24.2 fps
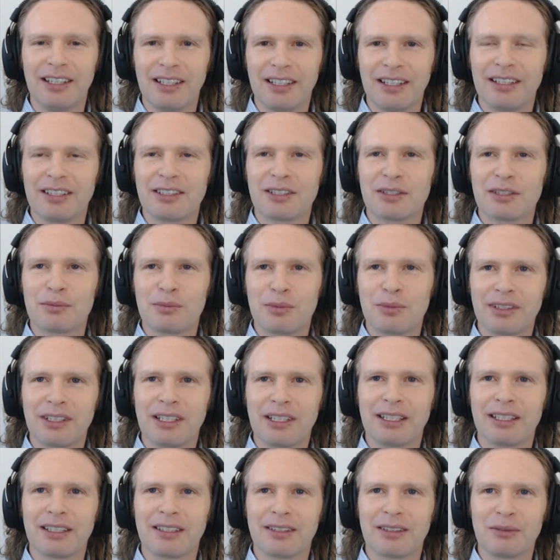It's more
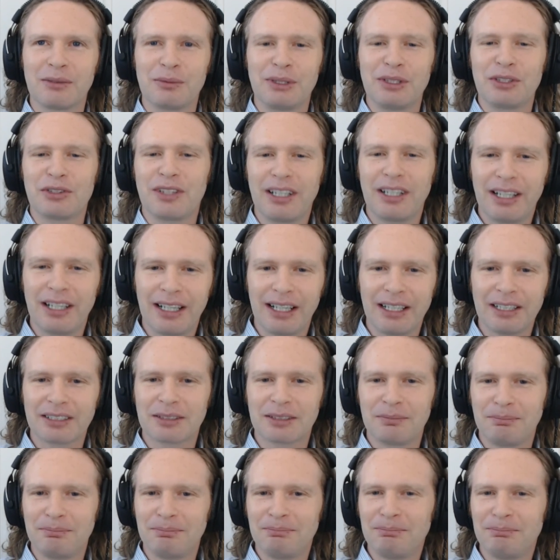like, we try to
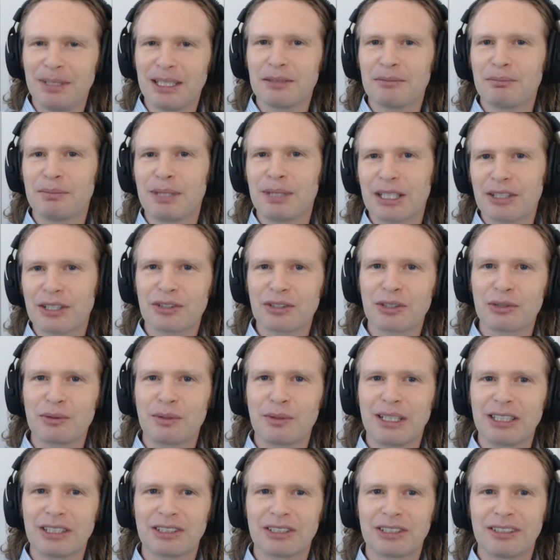ask big picture
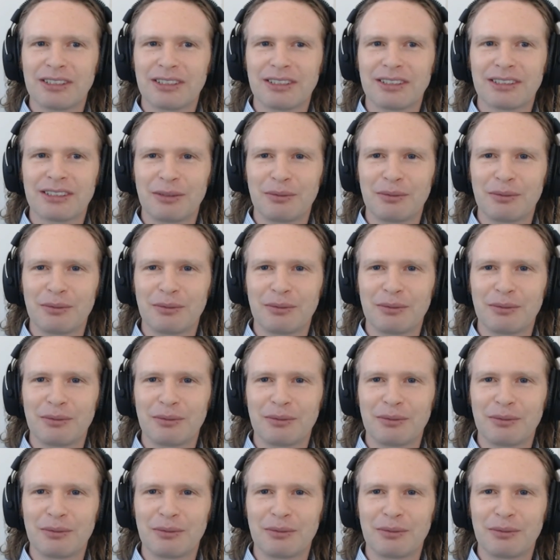questions,